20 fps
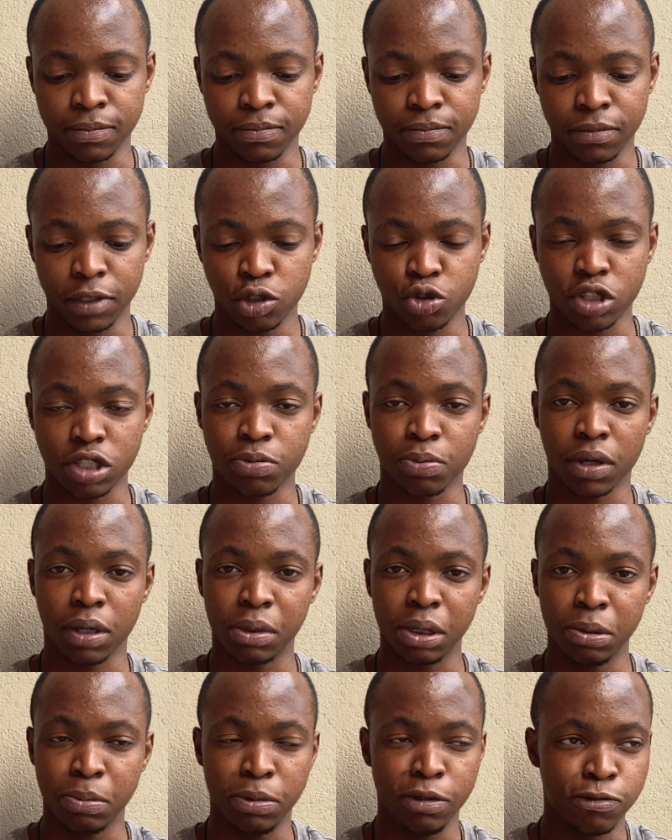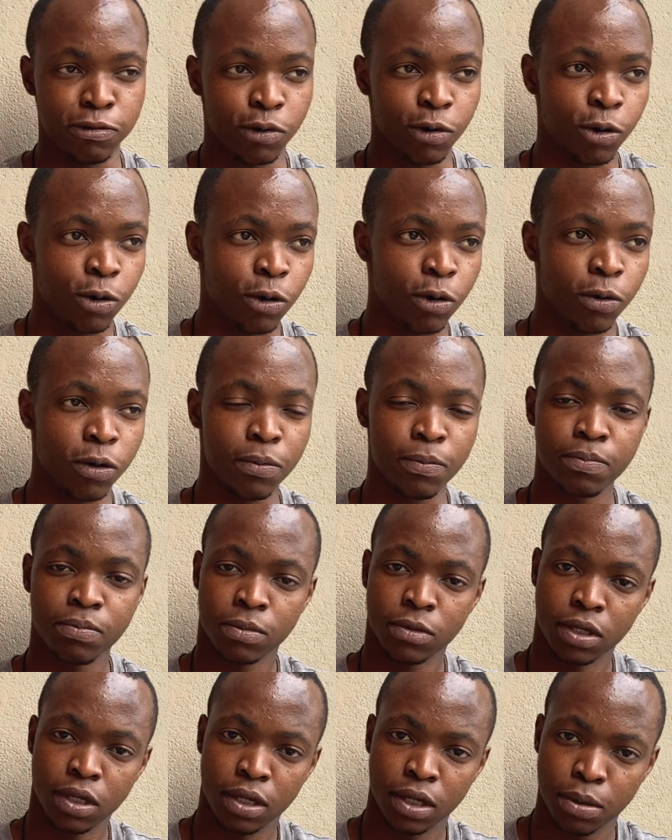This was probably before
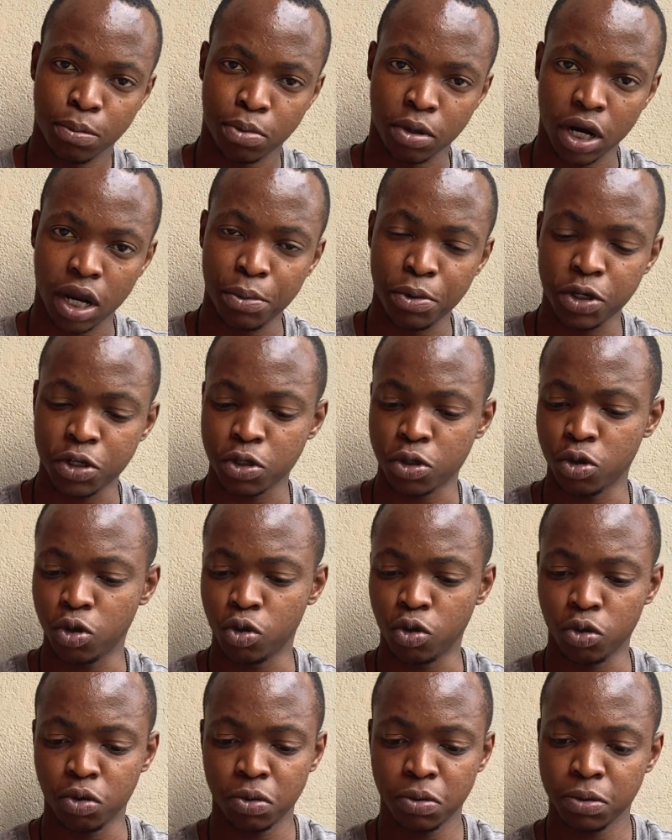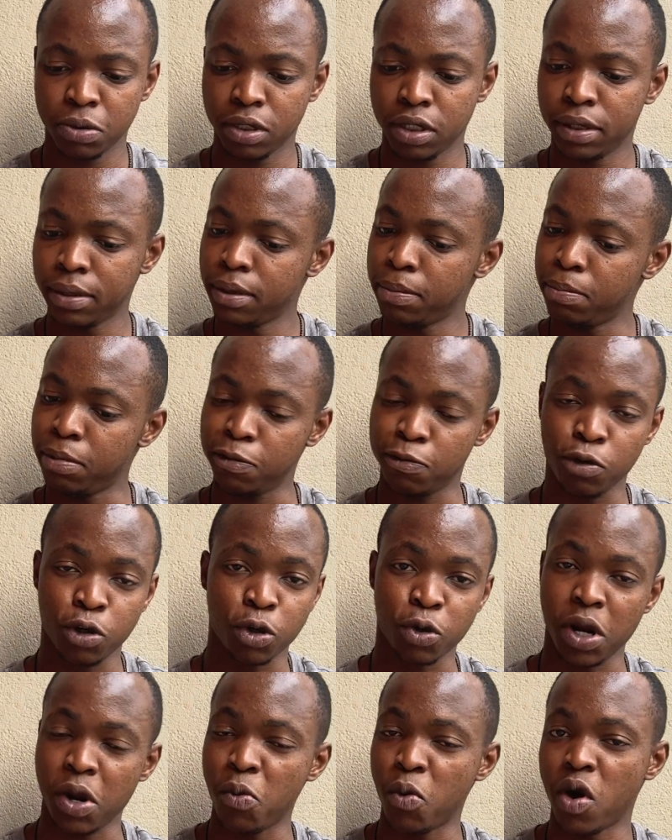primary school, before
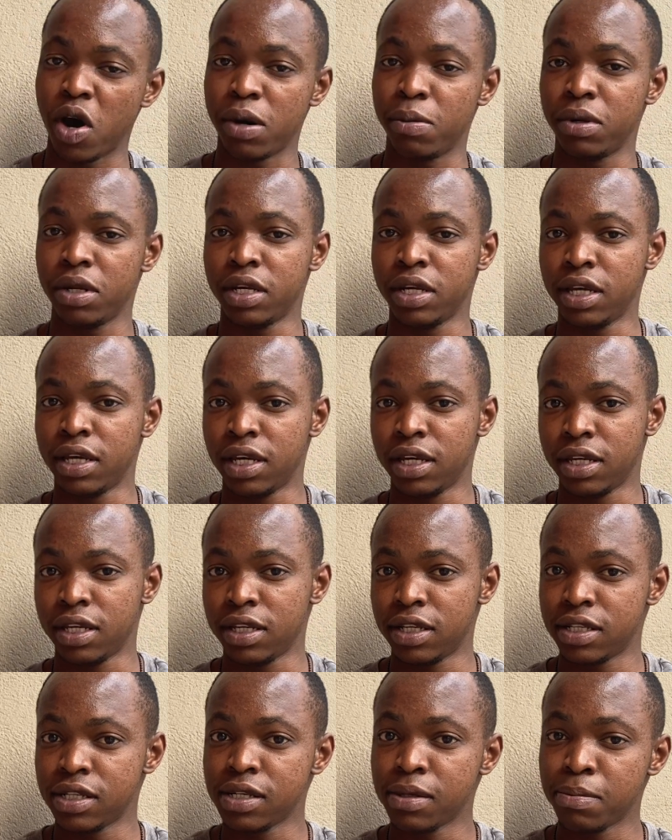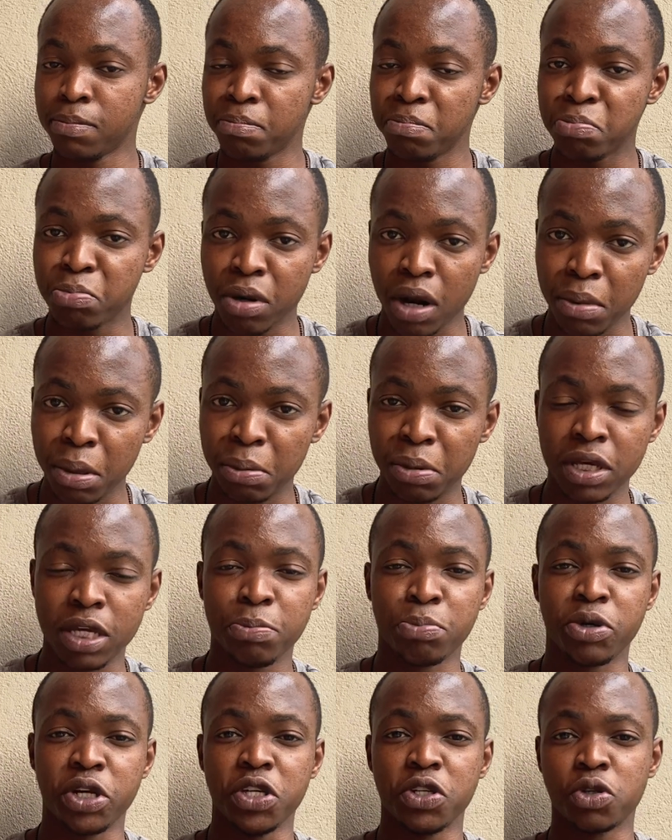grade one, probably in
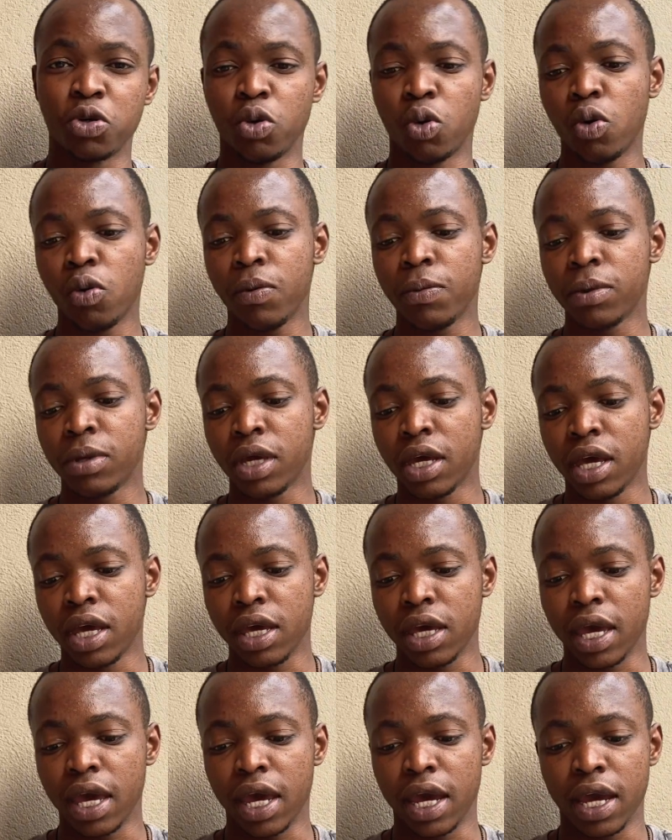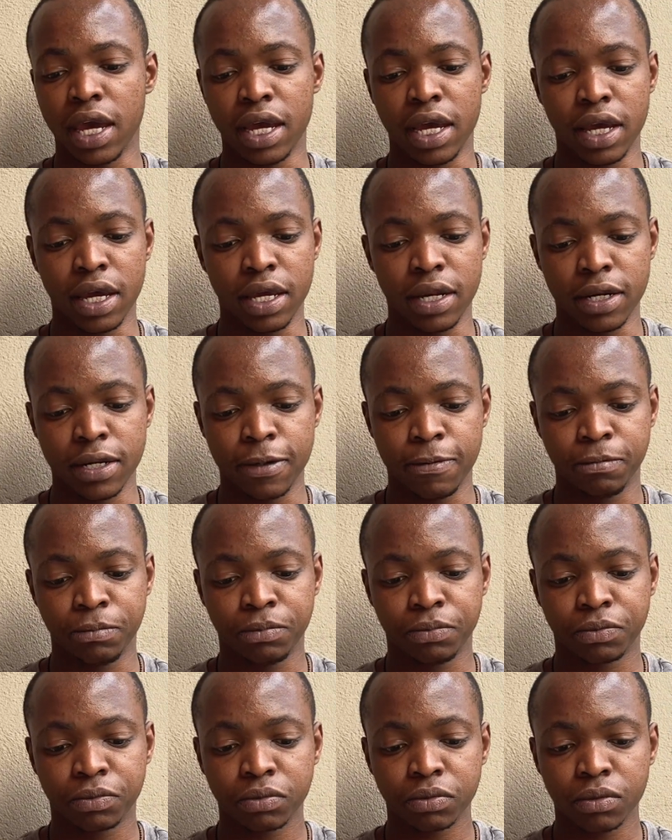preschool, and
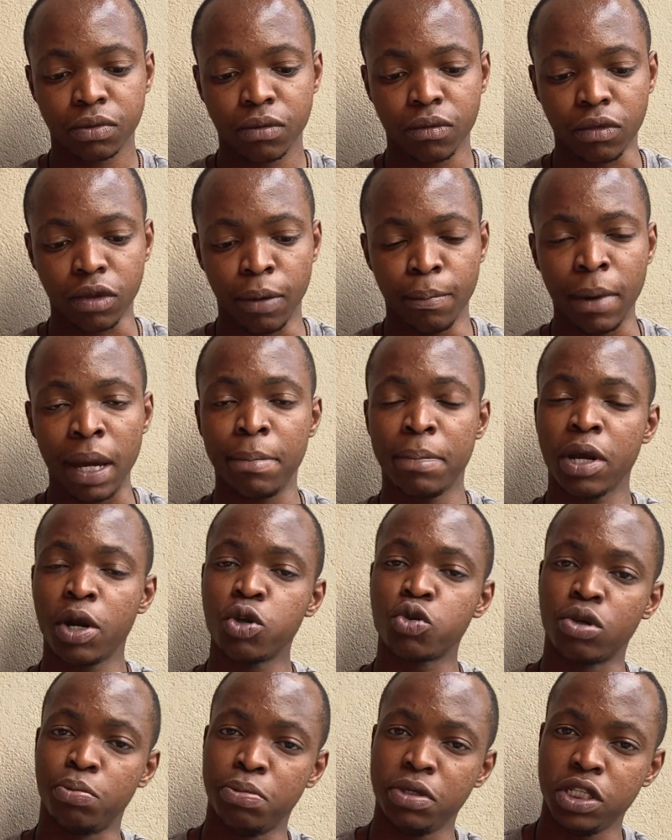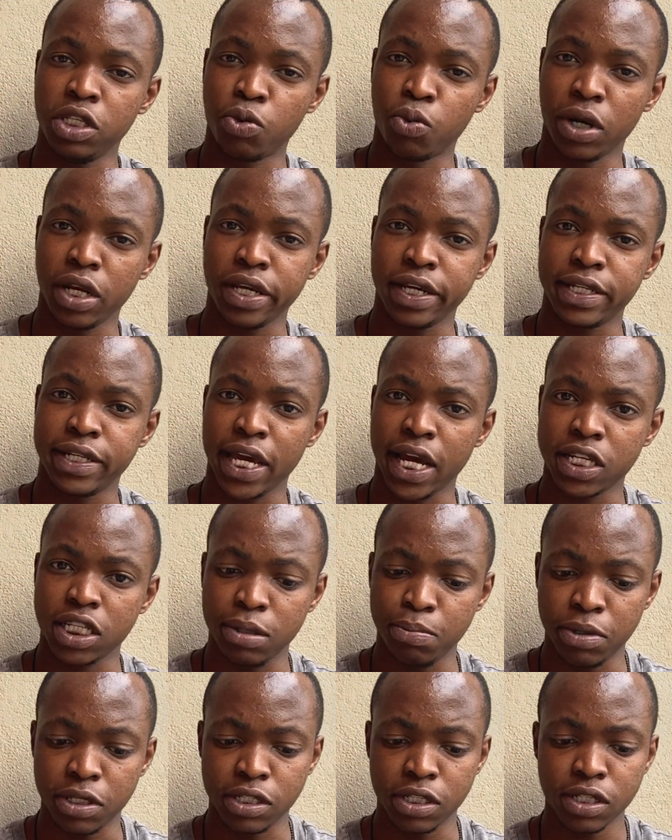my parents were busy running a taxi
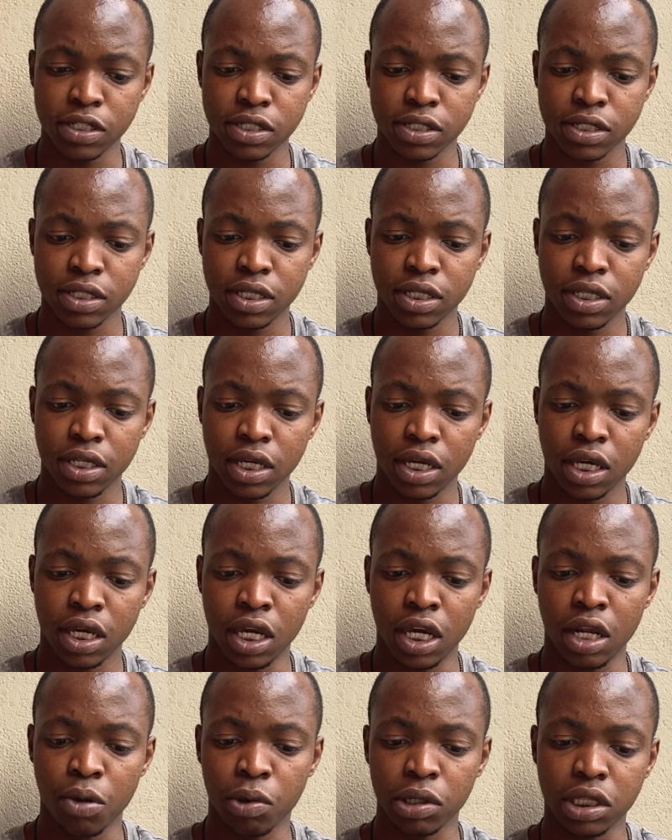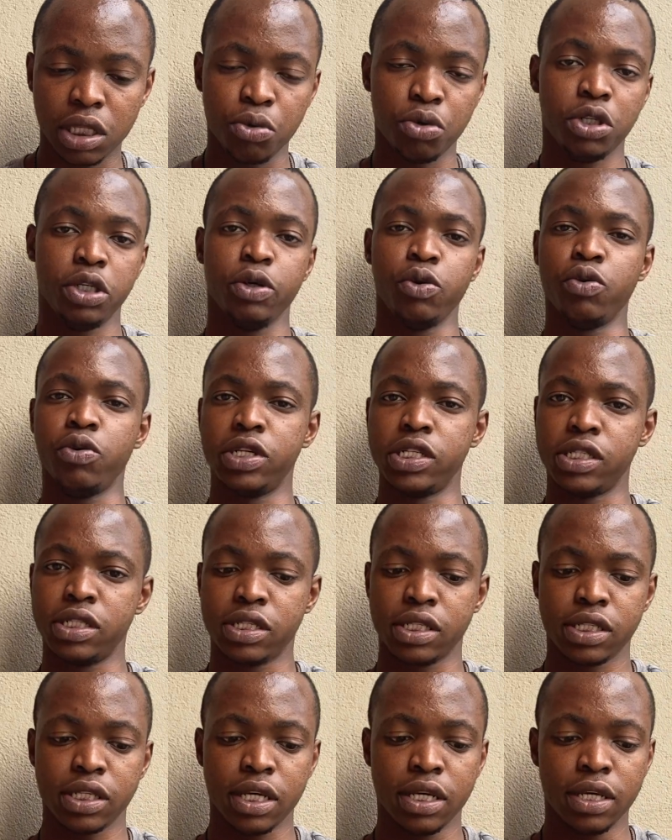business. And what they would do is
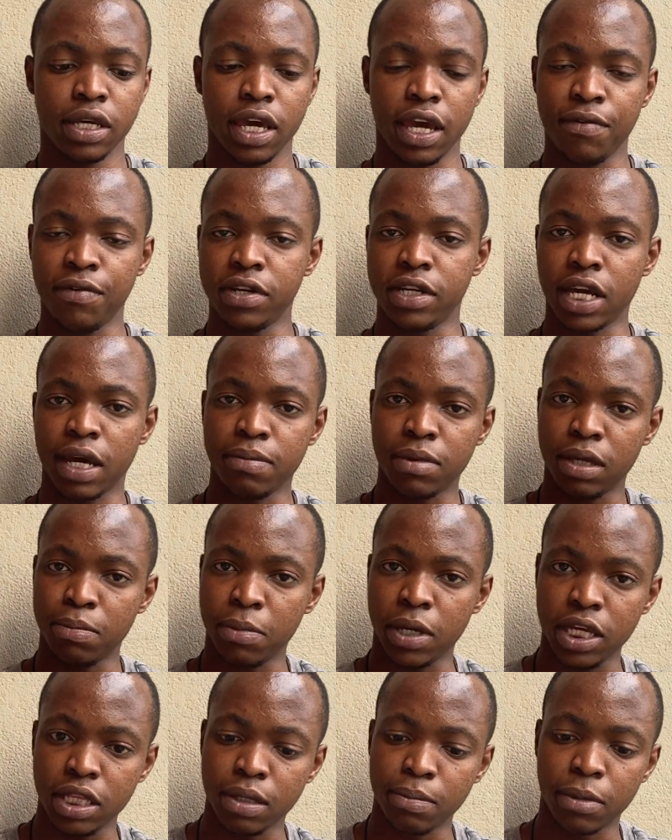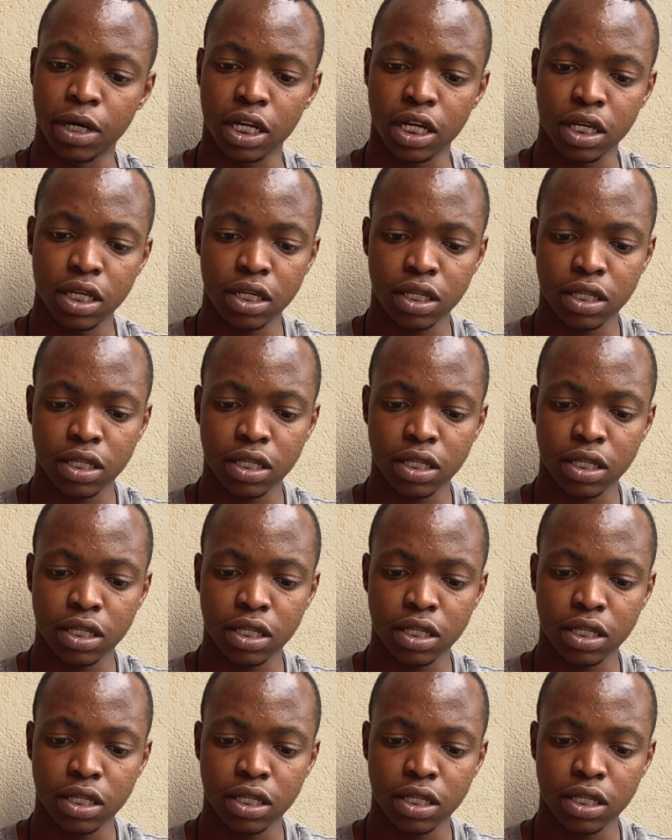every time they made the money,